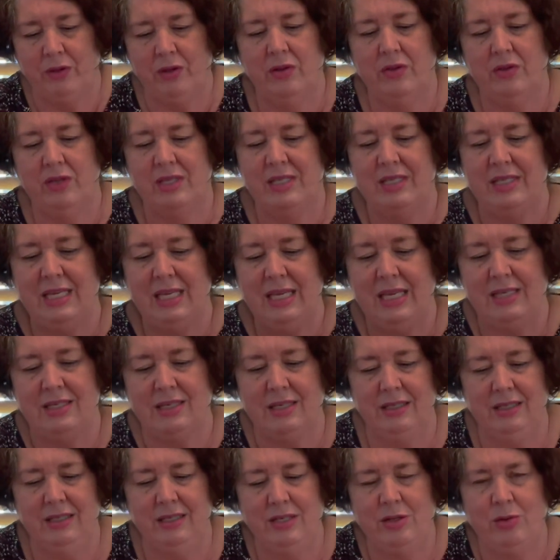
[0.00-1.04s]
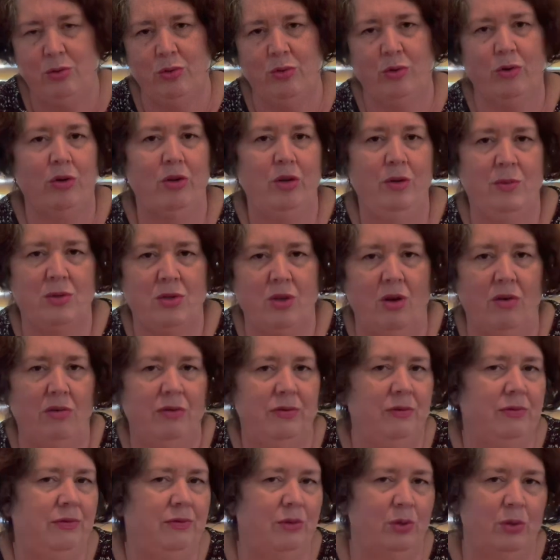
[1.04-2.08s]
the 6 little groups of
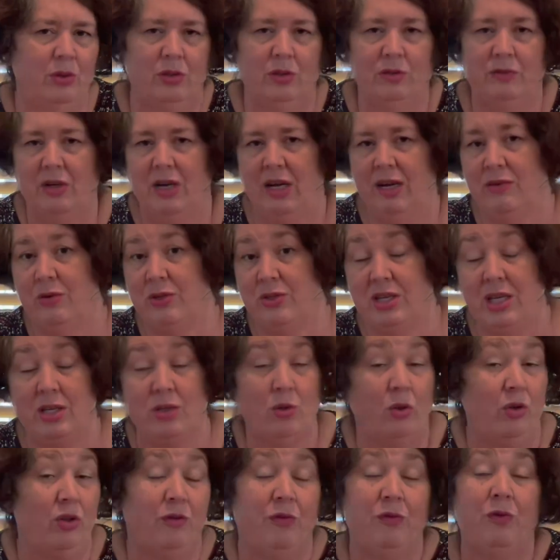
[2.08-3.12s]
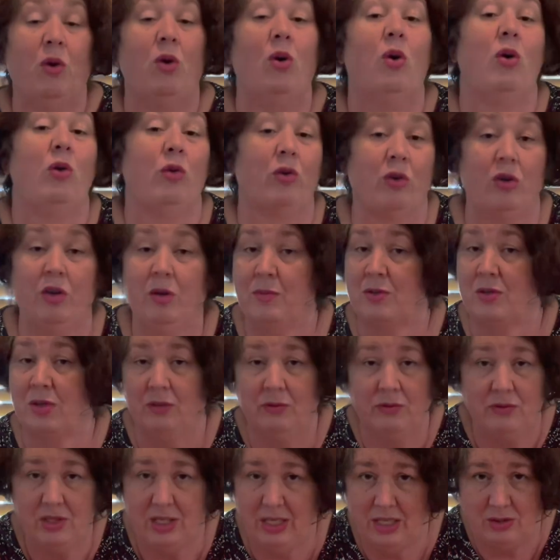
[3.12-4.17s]
4 or 5 or 6, or the 4 groups
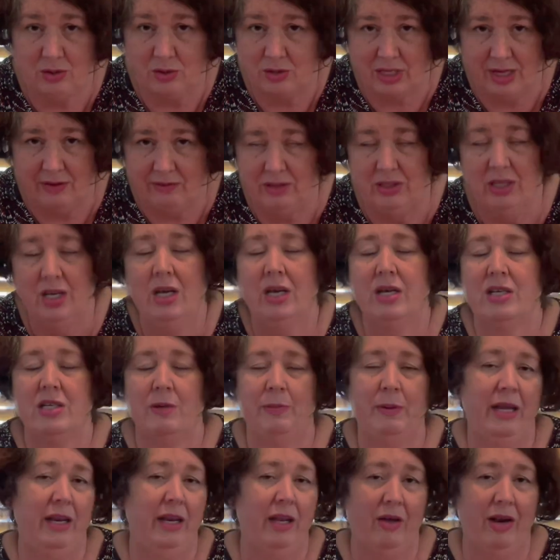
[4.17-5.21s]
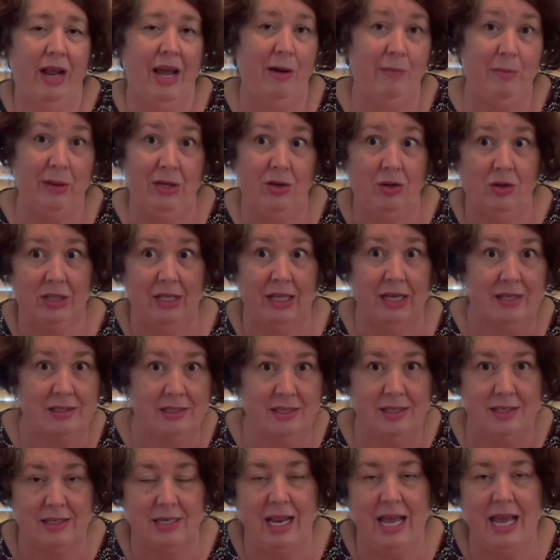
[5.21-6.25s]
of 6 or 7, depending on how big your class
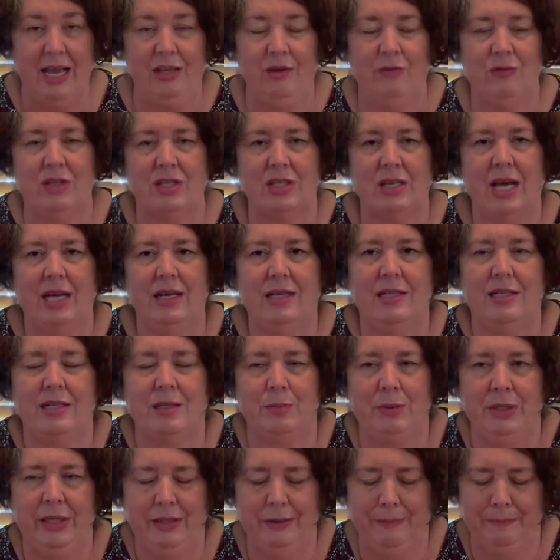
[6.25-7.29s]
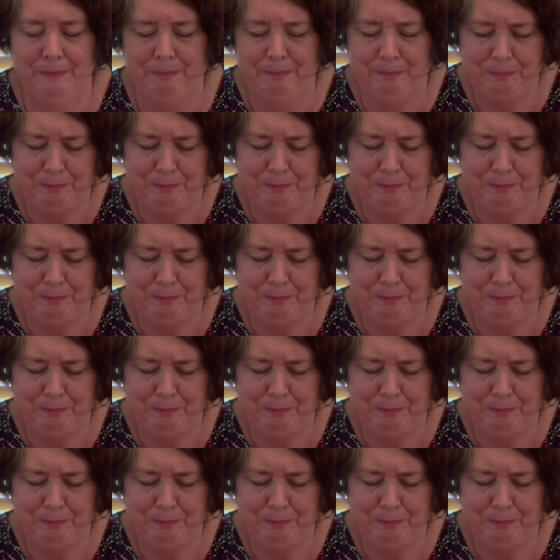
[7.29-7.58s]
is and how you've decided to split them.